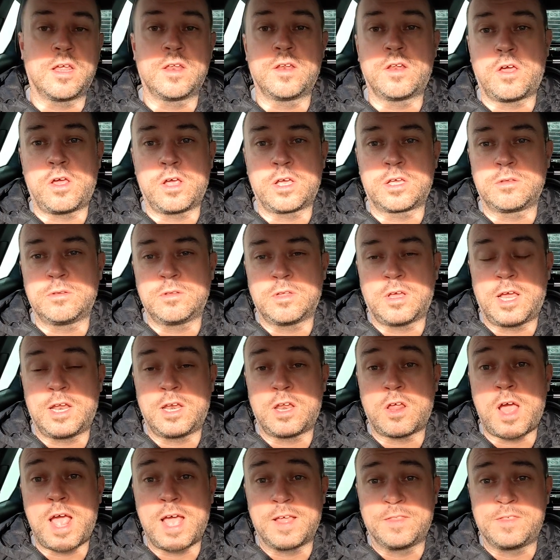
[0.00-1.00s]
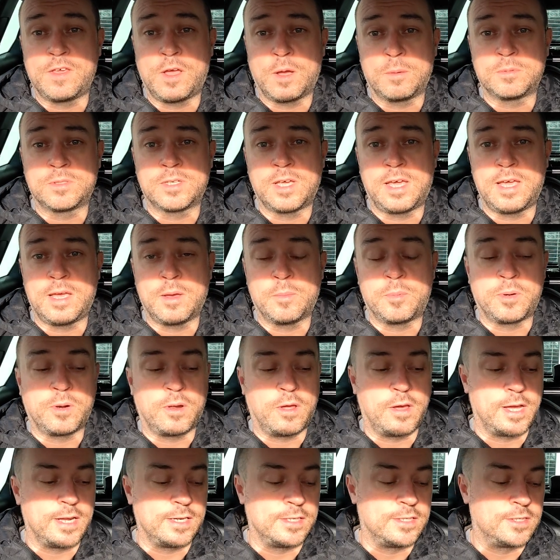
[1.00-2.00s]
and I had the update
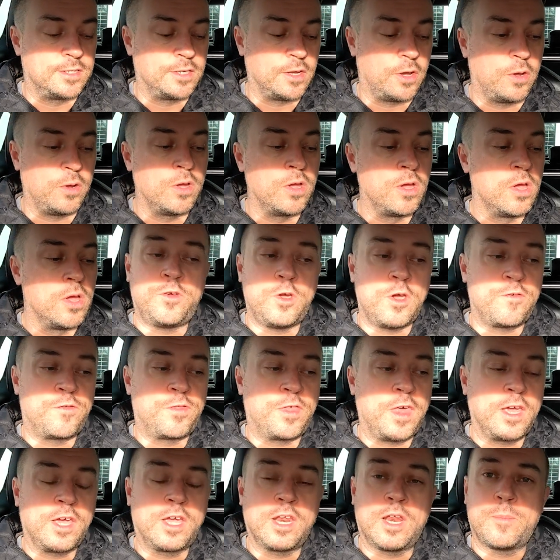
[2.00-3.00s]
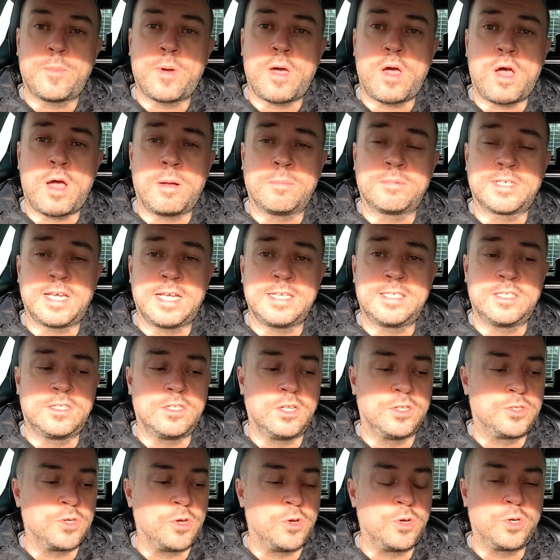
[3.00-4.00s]
applied. So if you're thinking about updating
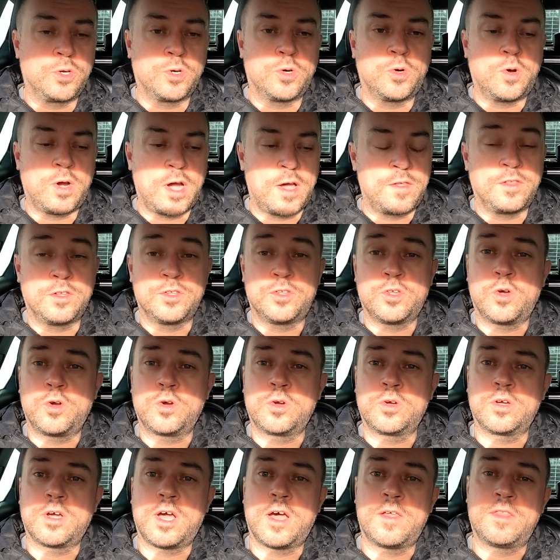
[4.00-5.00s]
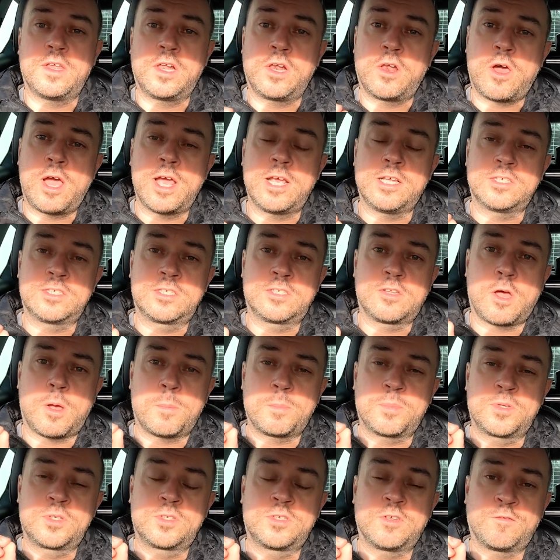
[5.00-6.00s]
the dongle and the light
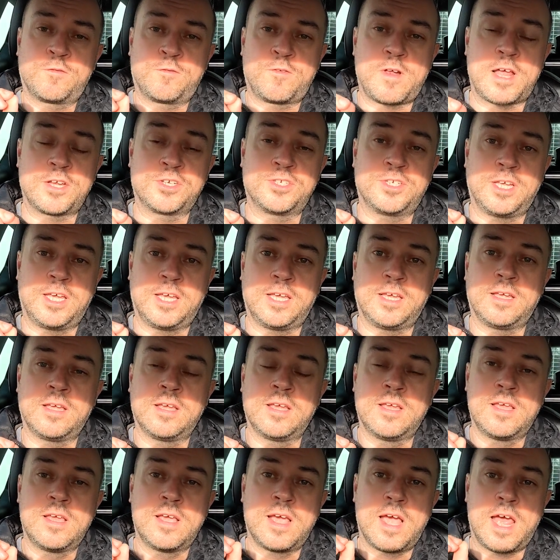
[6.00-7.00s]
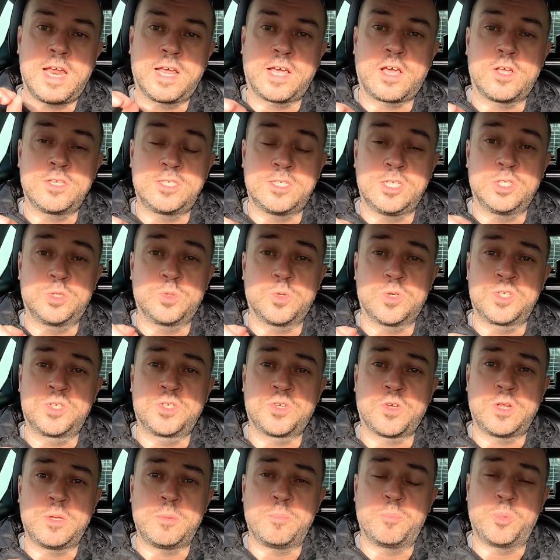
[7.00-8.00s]
stops flashing and goes into a
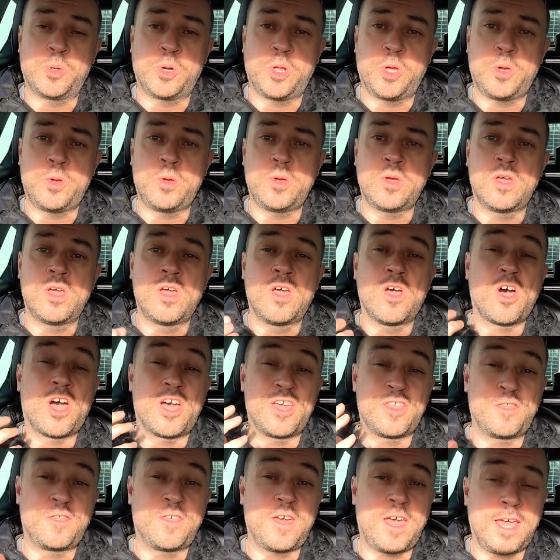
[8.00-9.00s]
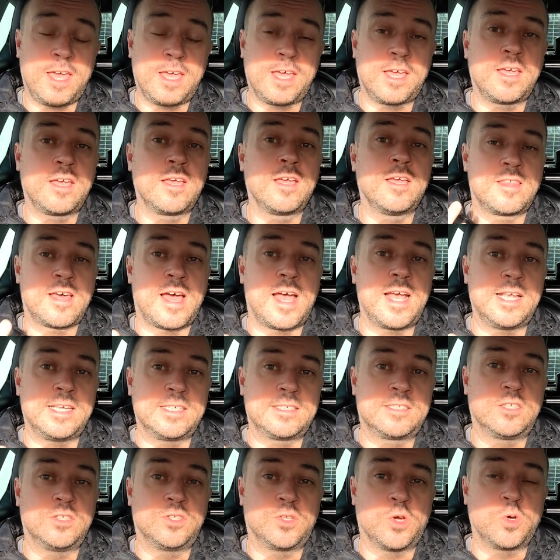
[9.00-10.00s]
solid blue, I think that
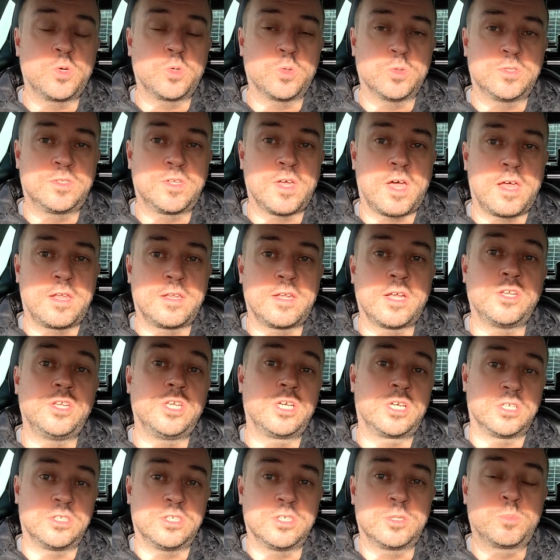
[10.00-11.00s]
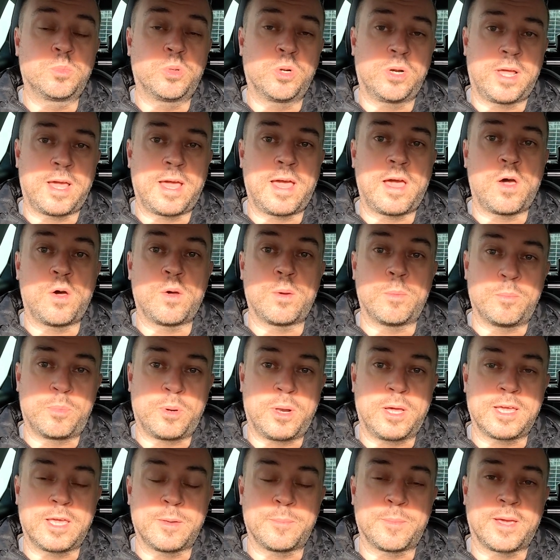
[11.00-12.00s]
is the dongle done, and you can just pull it out and
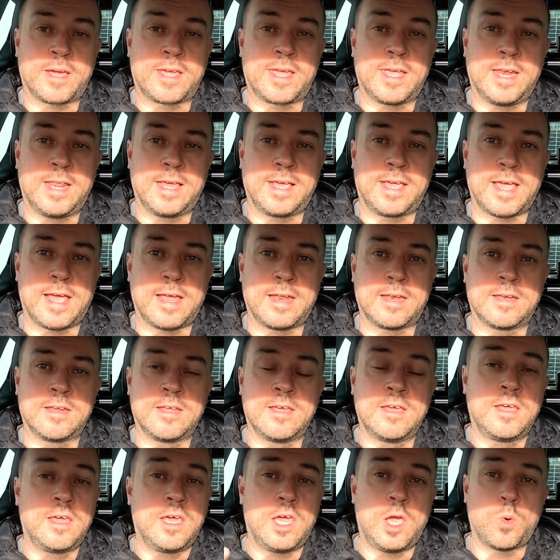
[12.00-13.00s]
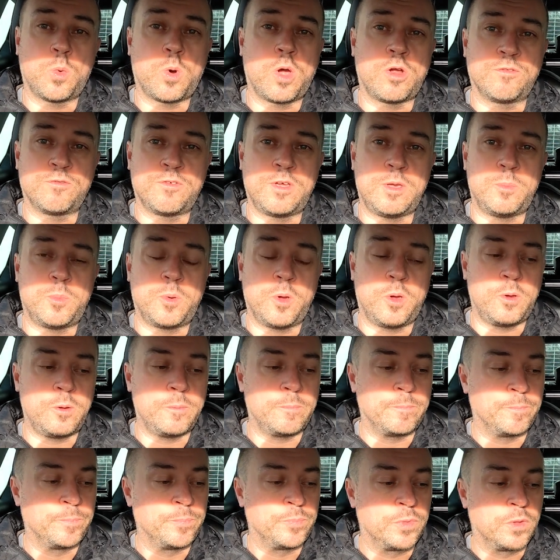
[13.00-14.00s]
plug it back in again. It won't reboot,
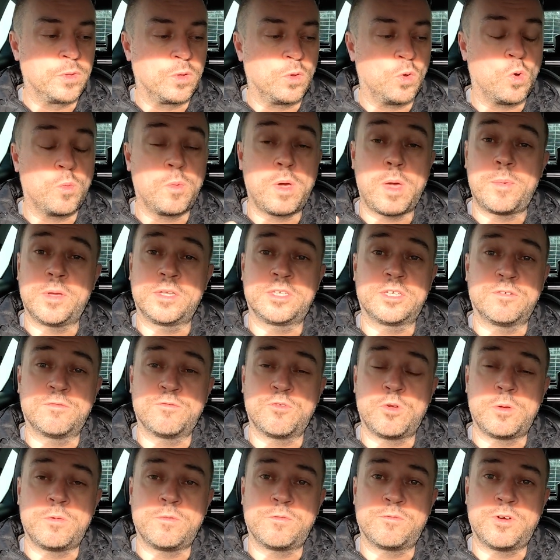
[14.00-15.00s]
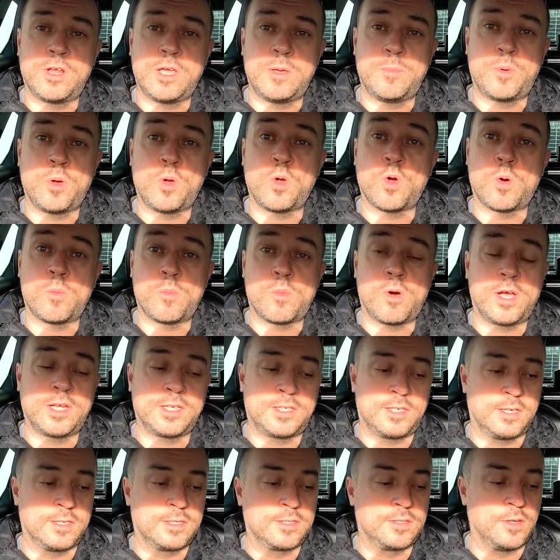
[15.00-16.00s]
or maybe it didn't reboot on my
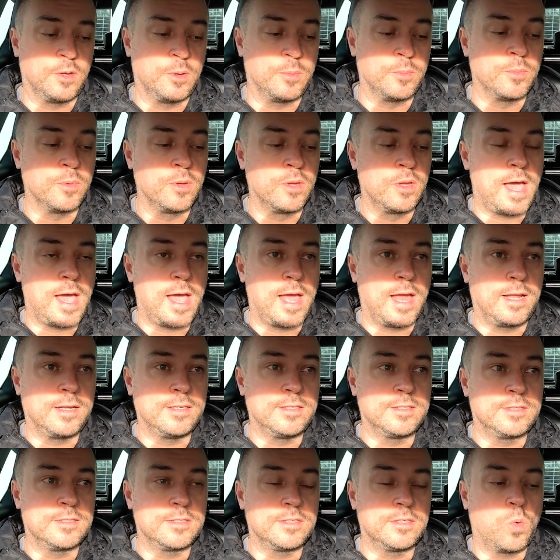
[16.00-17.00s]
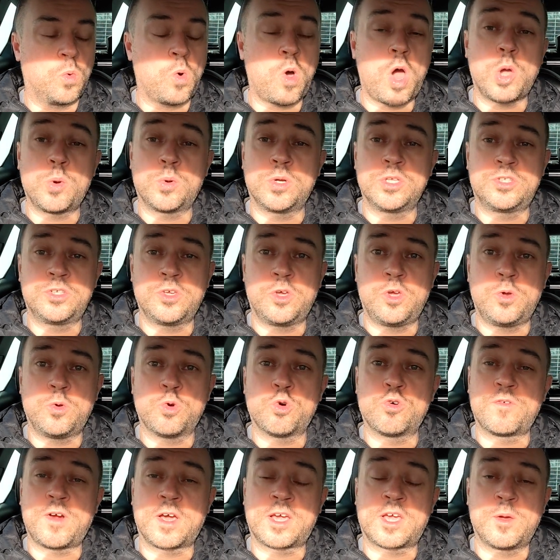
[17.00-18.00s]
system. And what I would do
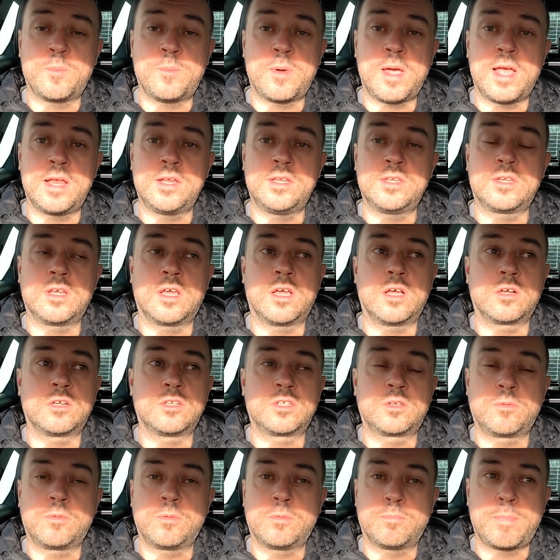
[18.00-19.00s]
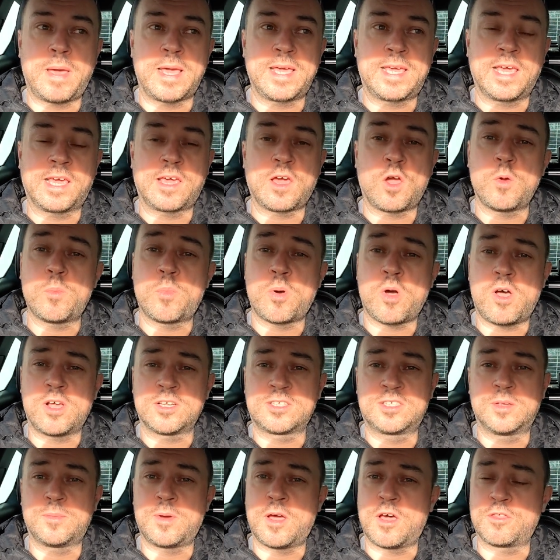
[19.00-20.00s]
or recommend, make it go
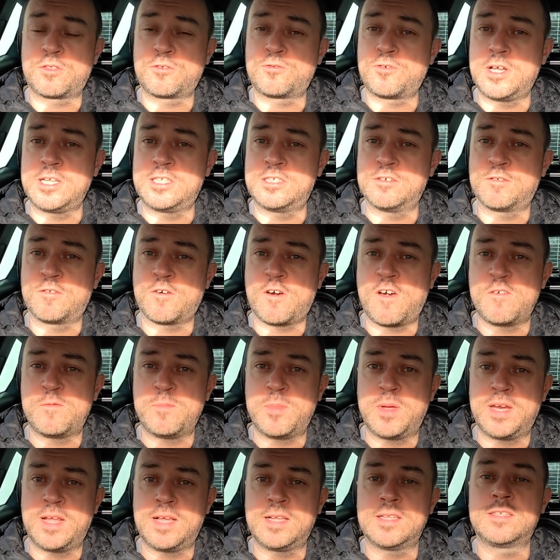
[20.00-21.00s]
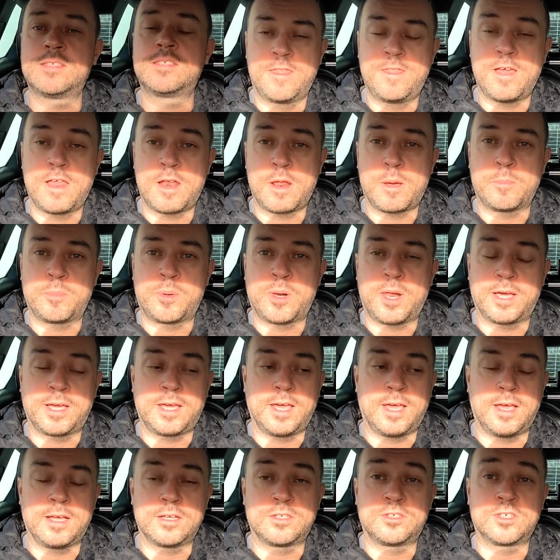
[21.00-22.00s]
past about 3 to 5 minutes, then unplug
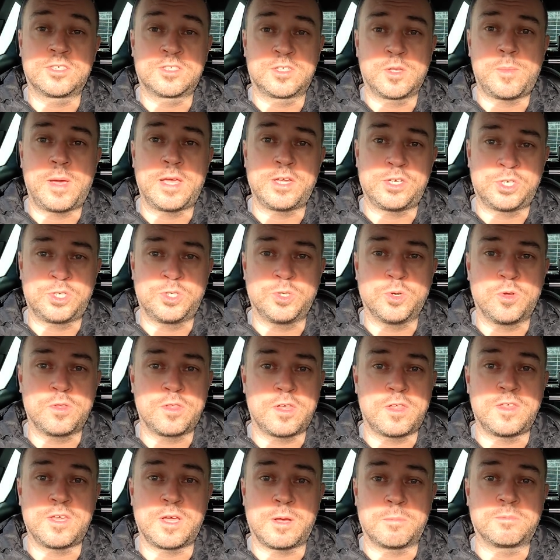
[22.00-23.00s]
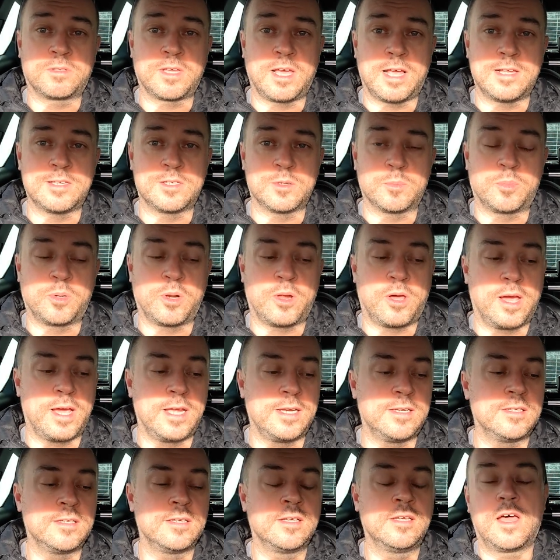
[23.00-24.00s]
it just to make sure that the update is
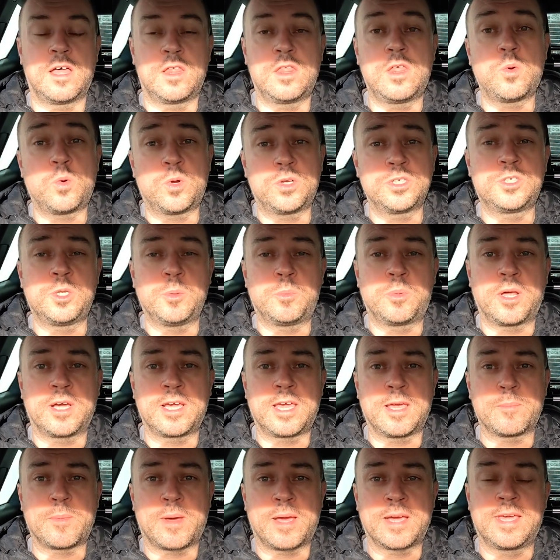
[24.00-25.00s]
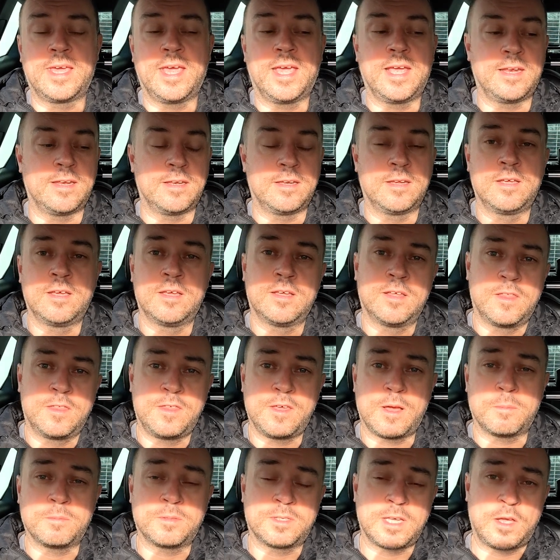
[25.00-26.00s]
applied. And then once you plug it back in,
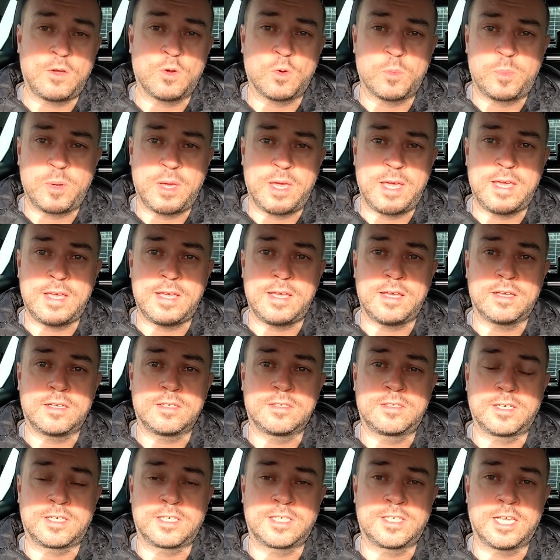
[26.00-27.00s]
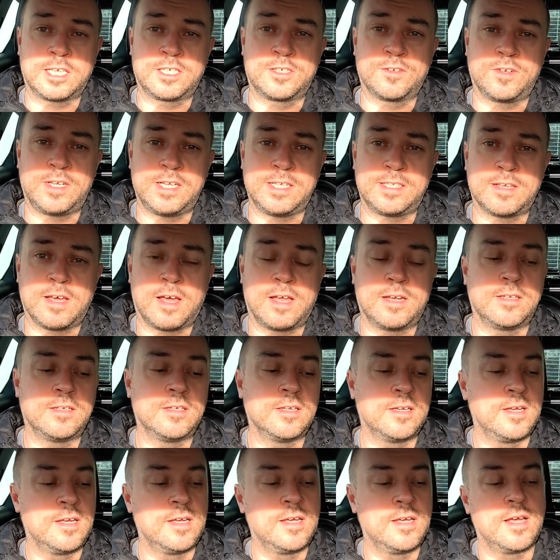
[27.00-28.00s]
the update will be successfully done
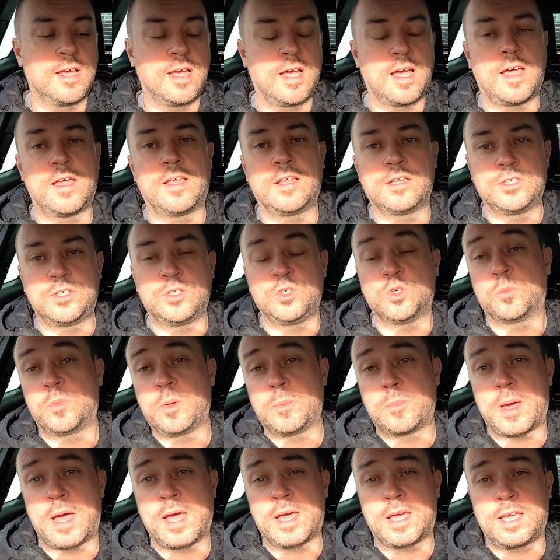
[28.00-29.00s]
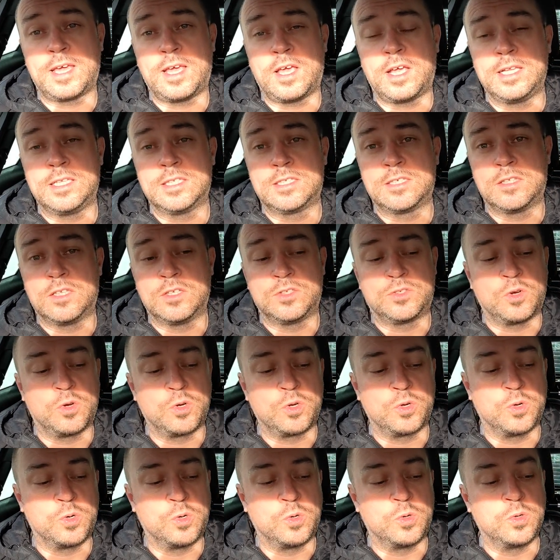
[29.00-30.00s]
and you'll be back into the
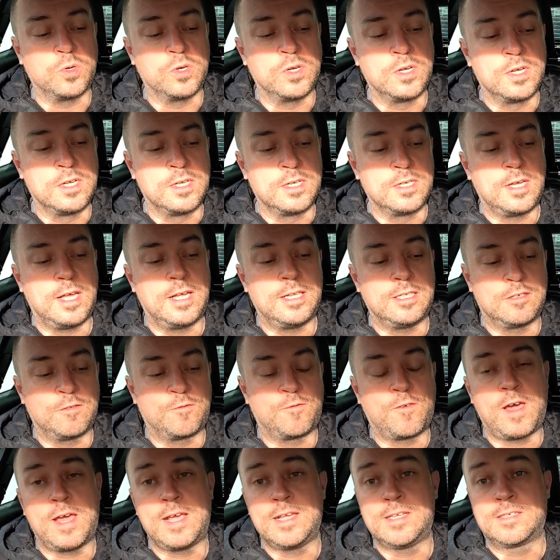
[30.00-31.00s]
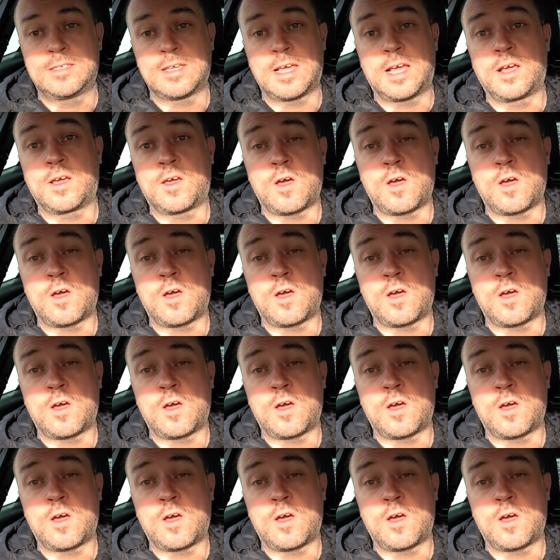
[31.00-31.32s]
dongle interface and